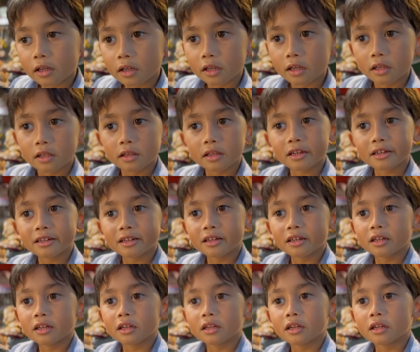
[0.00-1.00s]
That's oi
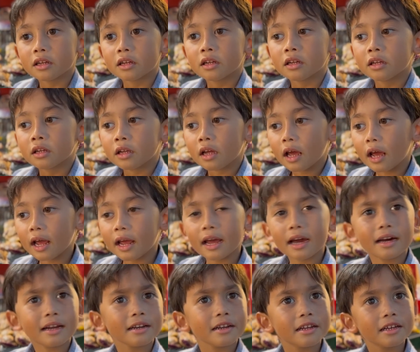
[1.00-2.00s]
oi.
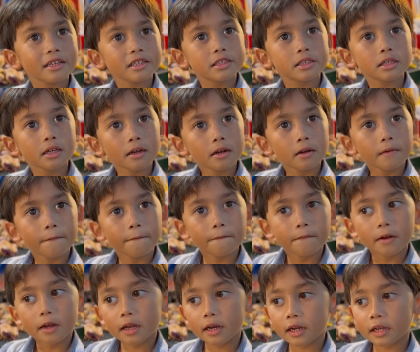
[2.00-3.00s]
And his
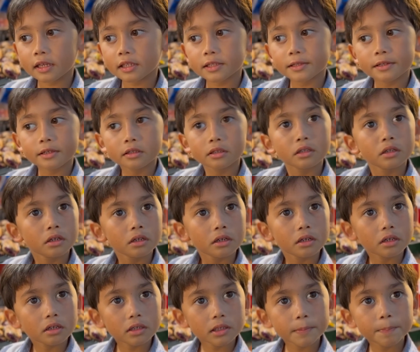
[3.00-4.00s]
and his
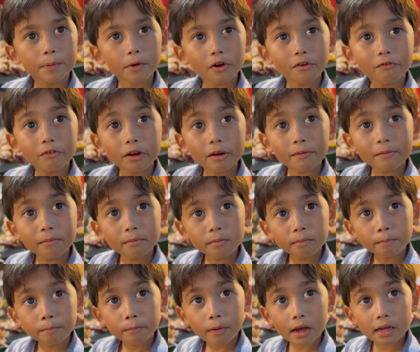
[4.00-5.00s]
boyfriend
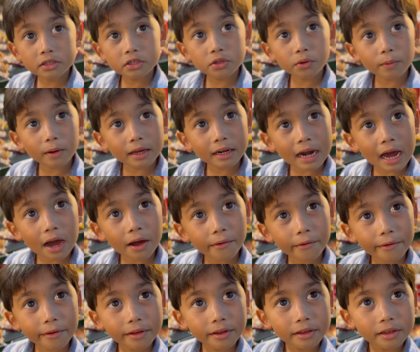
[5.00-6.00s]
passed away now.
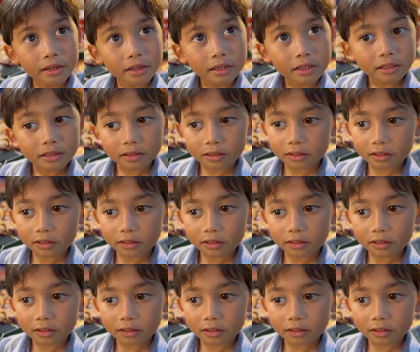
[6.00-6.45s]
Yeah.